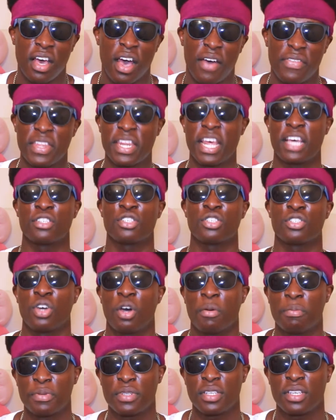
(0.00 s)
and then I
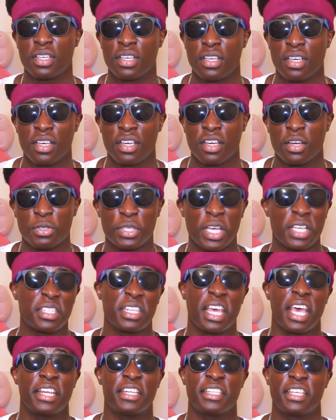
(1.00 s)
stopped because I
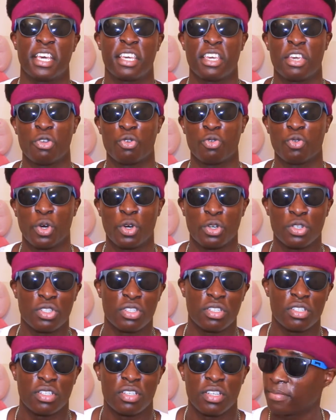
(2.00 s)
started taking
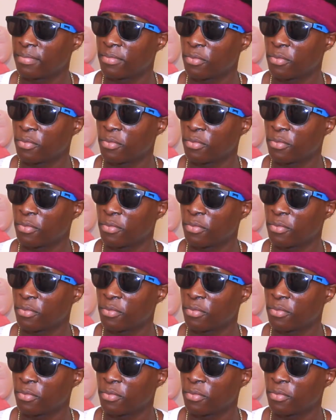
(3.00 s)
drugs.